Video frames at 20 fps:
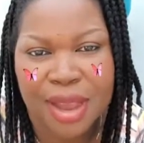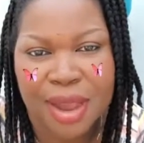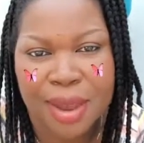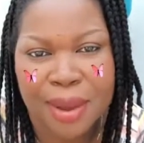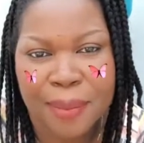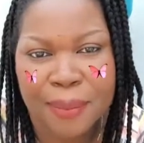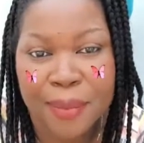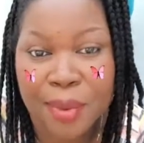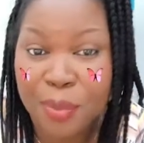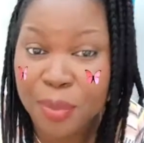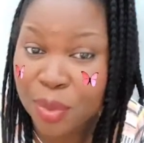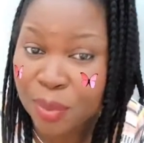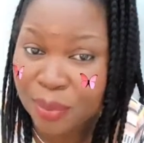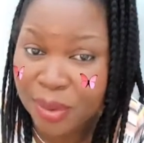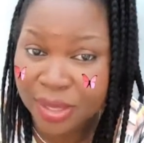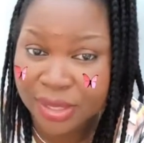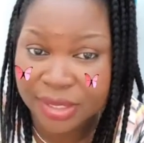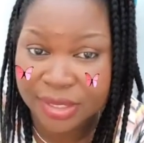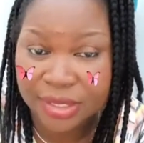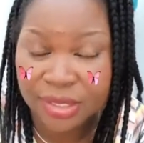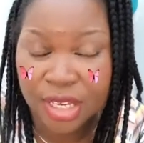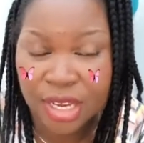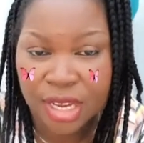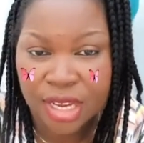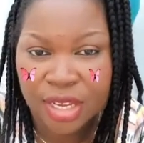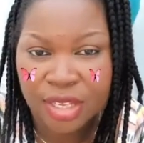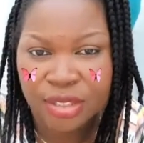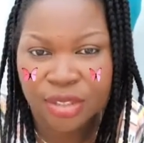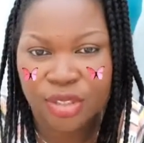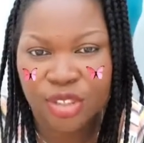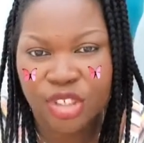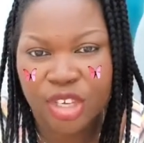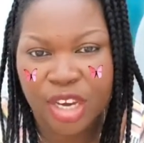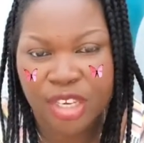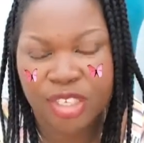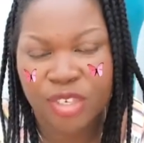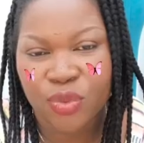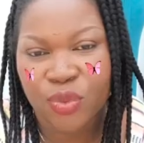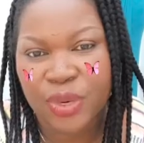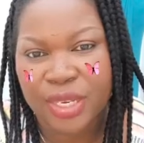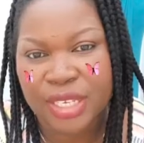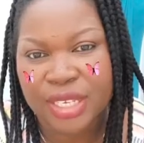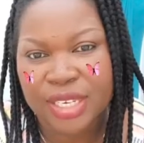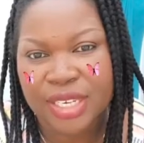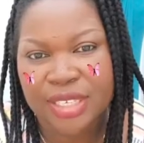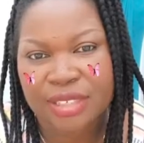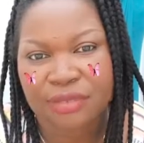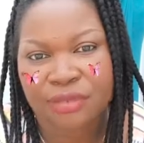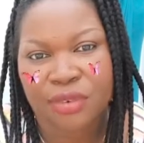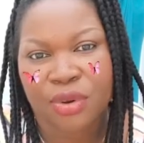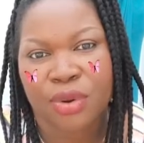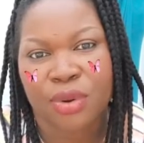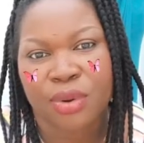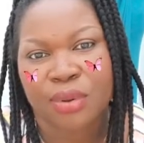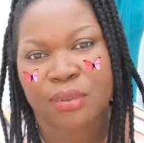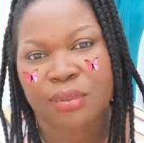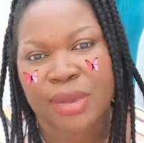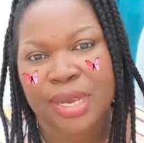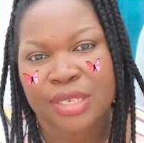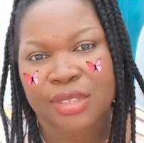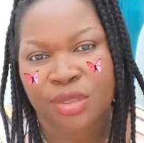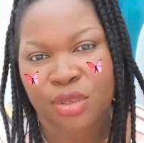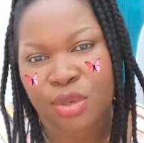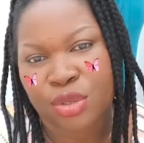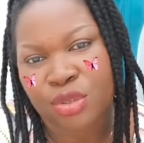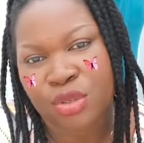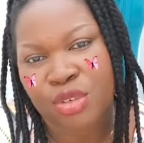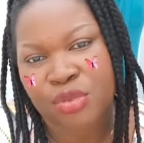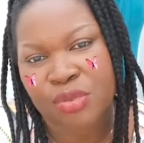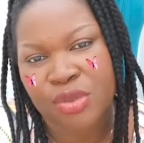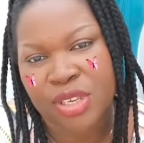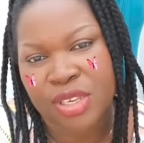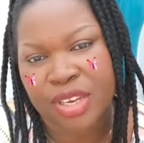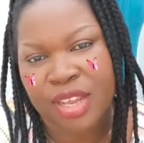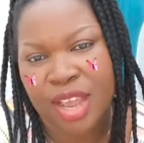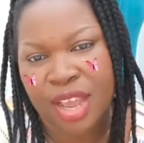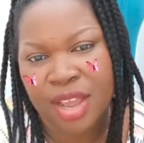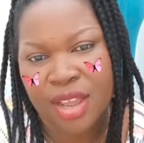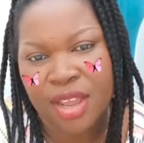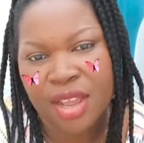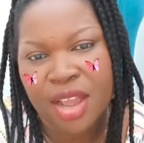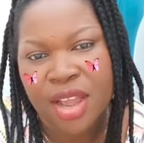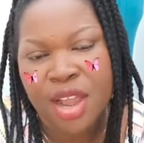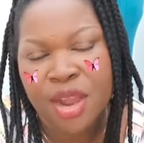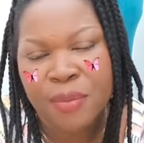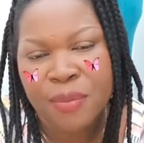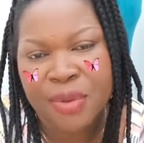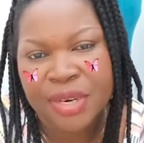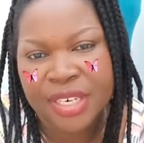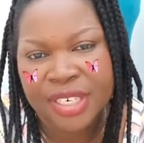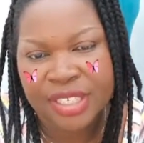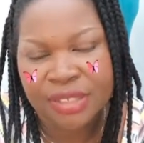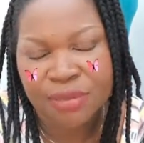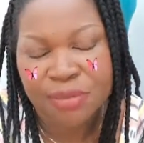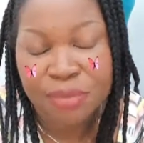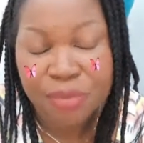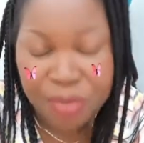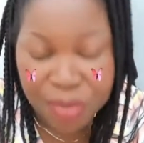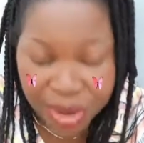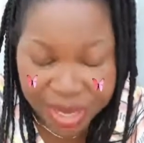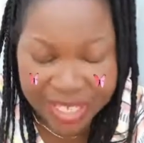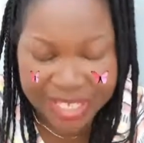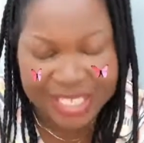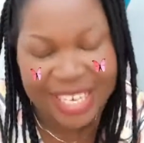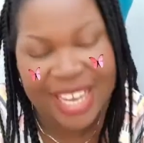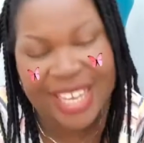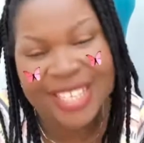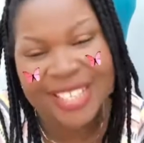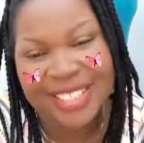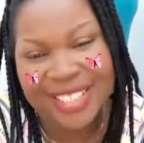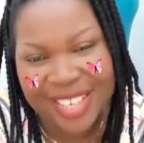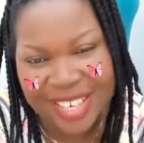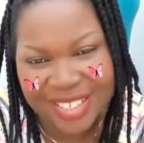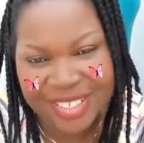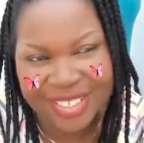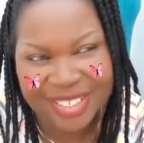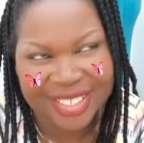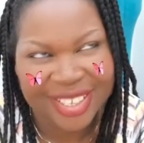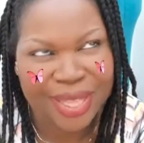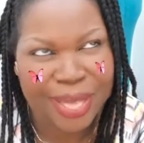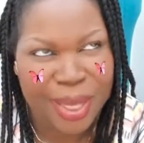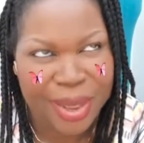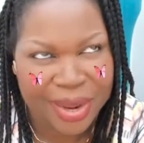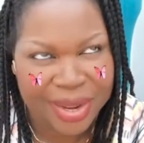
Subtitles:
purple button to join the wait list for my social media monetization